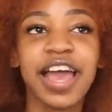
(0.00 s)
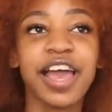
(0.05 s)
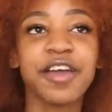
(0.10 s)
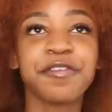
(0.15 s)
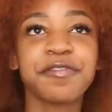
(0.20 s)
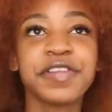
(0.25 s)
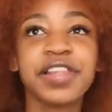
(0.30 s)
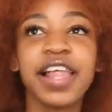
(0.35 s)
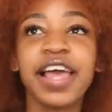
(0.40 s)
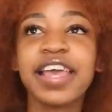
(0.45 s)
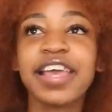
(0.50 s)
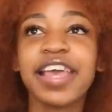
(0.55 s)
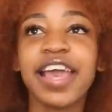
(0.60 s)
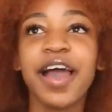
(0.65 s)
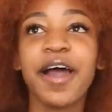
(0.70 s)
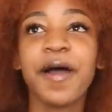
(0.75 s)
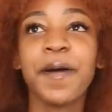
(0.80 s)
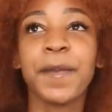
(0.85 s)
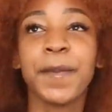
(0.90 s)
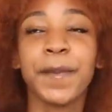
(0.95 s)
I feel
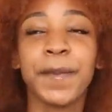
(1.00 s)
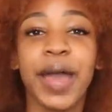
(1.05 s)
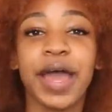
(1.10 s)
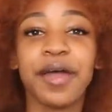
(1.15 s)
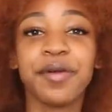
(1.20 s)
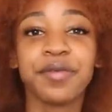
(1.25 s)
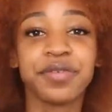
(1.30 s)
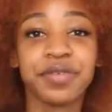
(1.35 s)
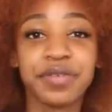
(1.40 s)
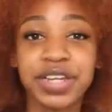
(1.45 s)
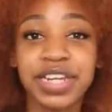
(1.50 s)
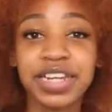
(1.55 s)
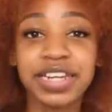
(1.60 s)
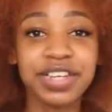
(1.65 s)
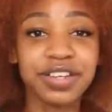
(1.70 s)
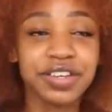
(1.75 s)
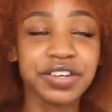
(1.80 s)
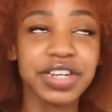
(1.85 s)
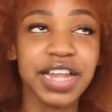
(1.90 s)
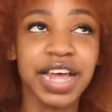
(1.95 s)
like I'm
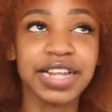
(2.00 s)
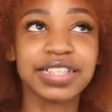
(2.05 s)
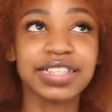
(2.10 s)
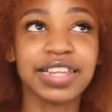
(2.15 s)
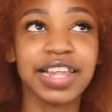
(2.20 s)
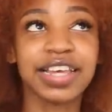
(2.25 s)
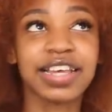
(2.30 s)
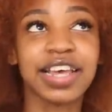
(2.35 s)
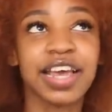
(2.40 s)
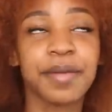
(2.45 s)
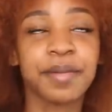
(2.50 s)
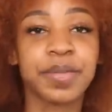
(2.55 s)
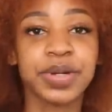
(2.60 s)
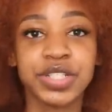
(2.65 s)
really good at like